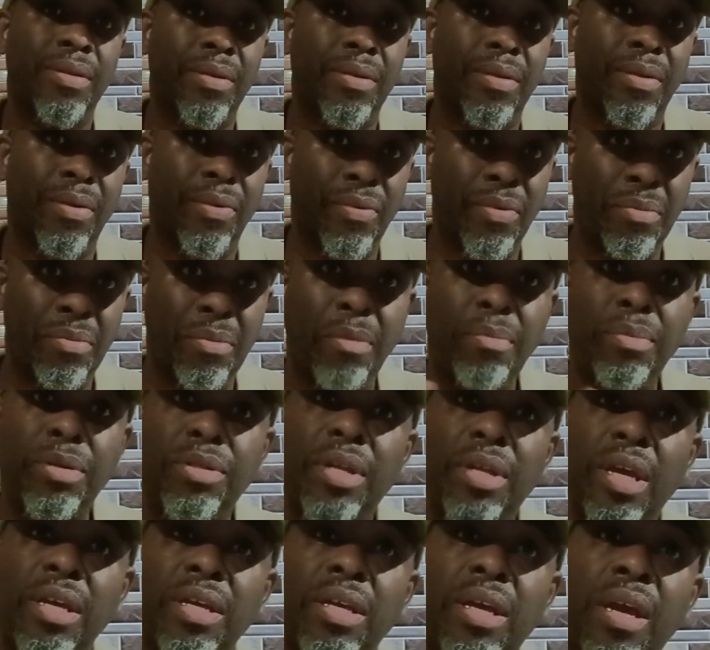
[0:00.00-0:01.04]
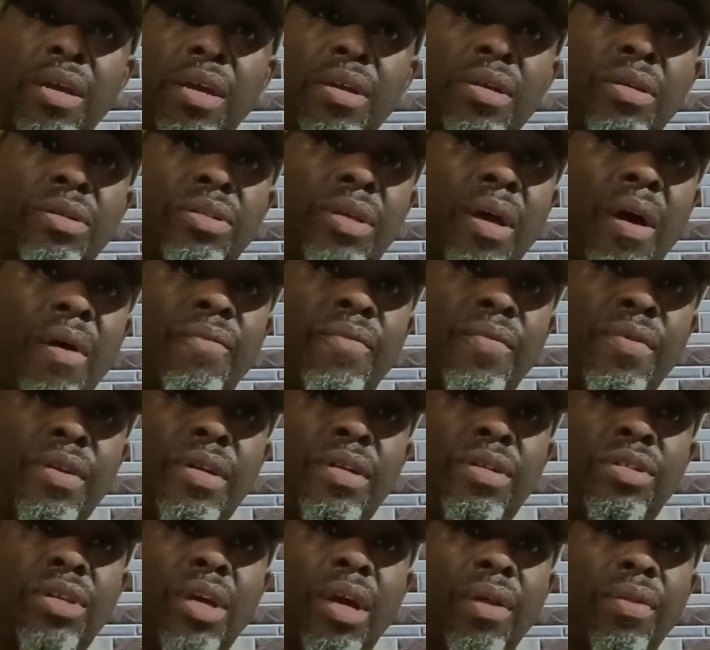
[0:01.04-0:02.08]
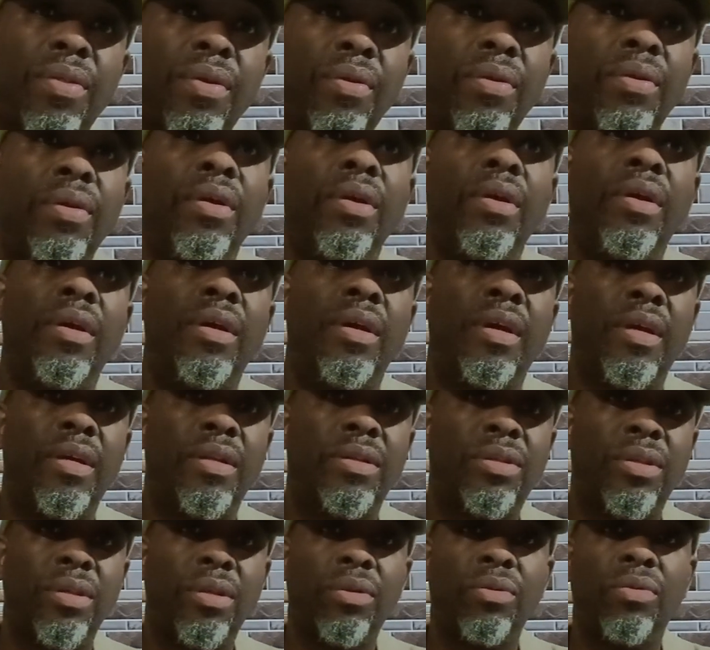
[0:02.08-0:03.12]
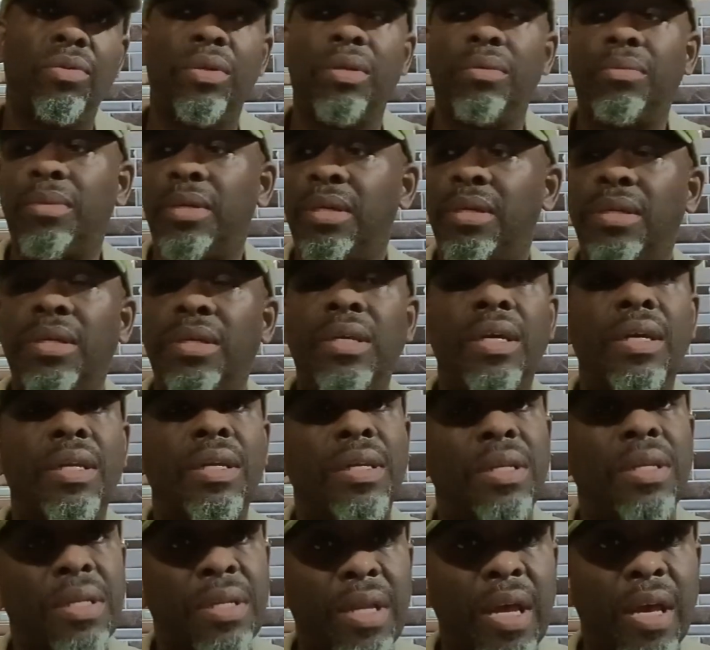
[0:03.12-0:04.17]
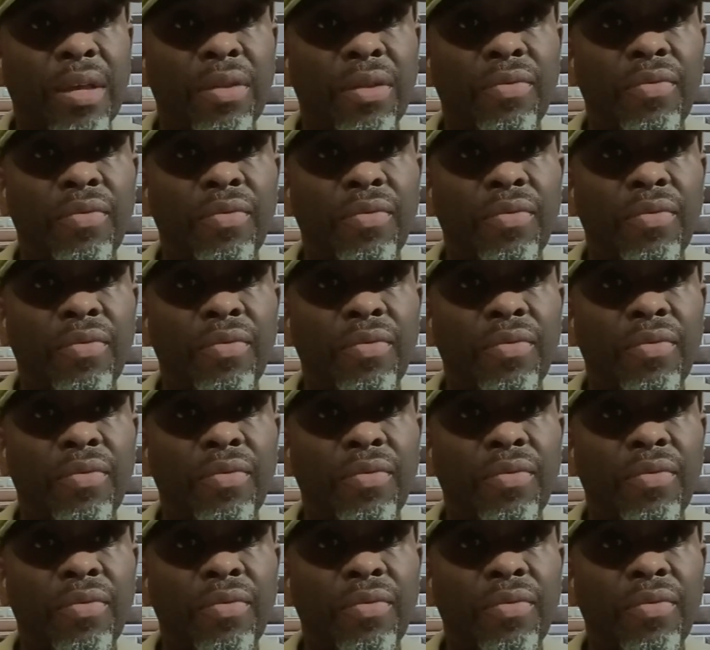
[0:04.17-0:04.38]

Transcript: And remember, take care of yourself and each other. Until we meet again in the next